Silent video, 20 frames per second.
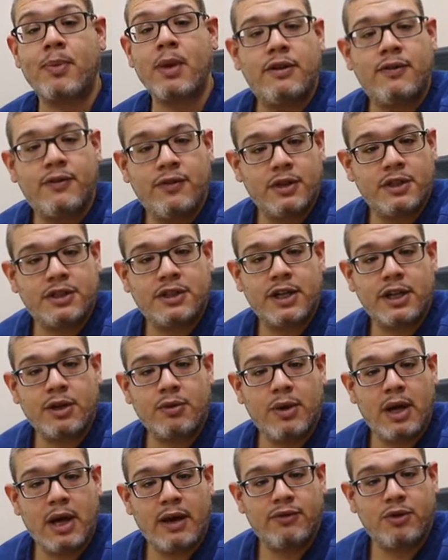The first thing
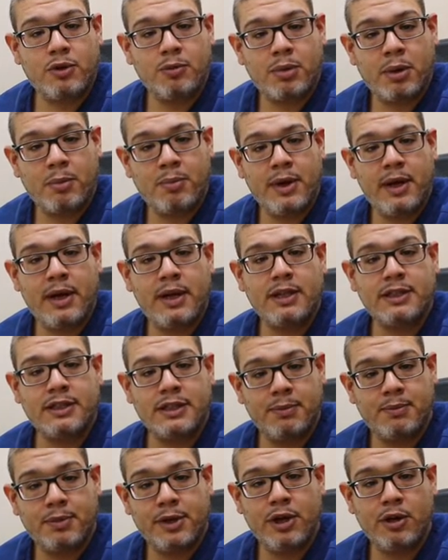we have to prepare is
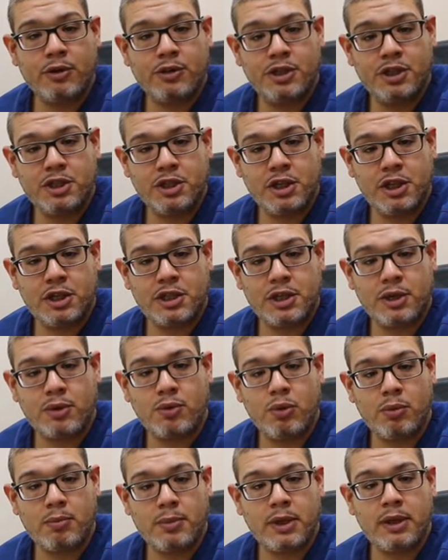the pre-oxygenation
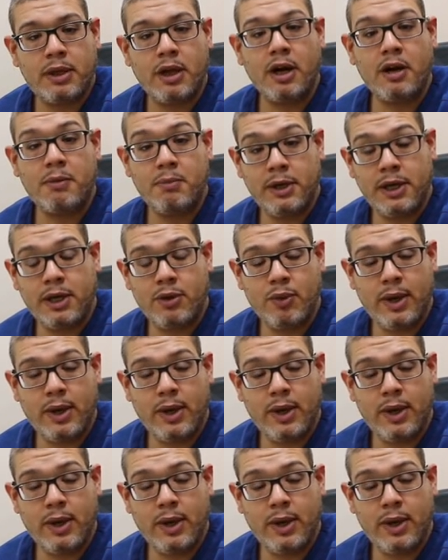equipment. There are many